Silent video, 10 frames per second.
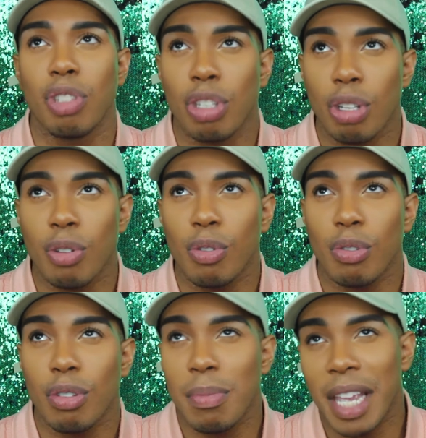
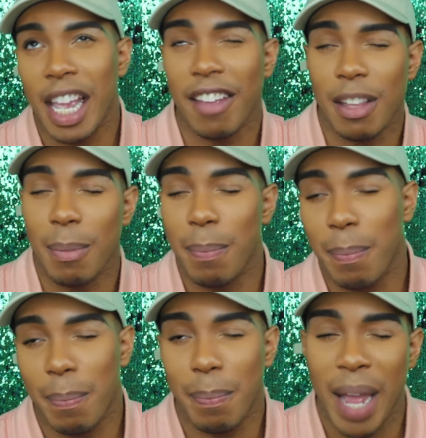you may have to
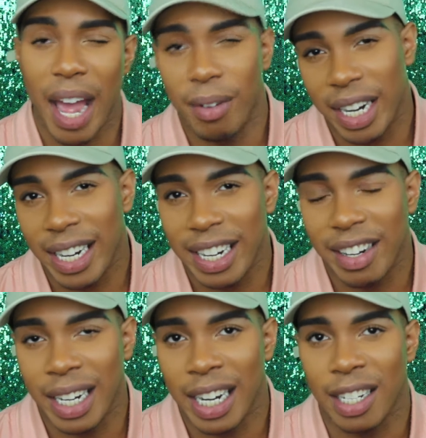powder
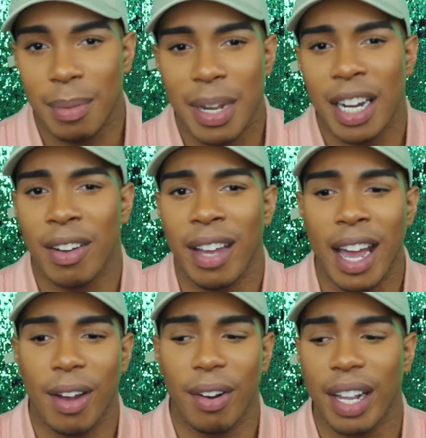here and there depending on
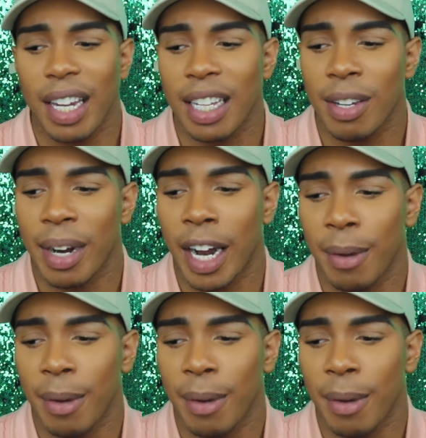how oily you are.